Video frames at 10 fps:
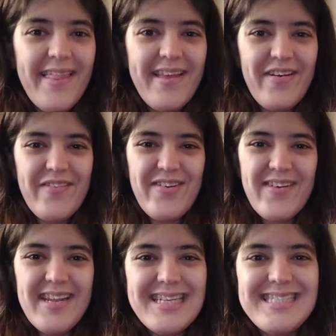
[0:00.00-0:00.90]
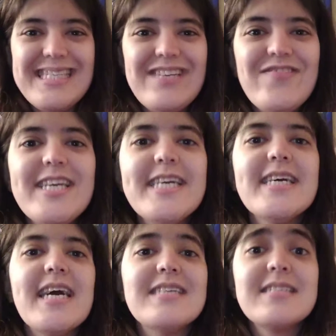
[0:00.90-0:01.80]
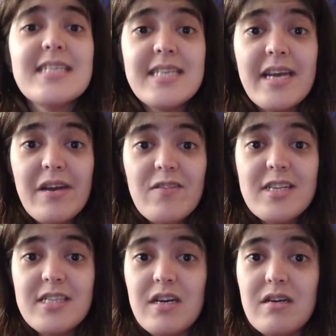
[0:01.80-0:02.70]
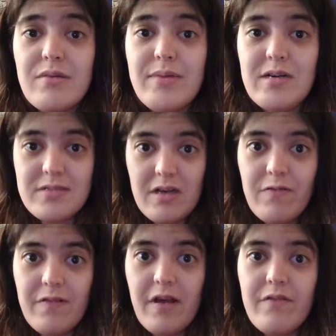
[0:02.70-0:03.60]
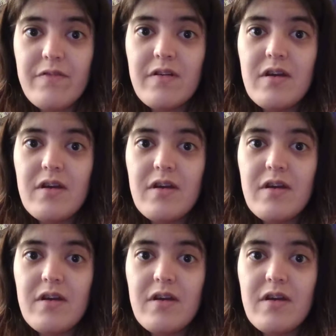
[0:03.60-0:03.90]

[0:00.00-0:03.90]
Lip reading: Hello everyone, it's Evie here, and today I want to talk about self-love.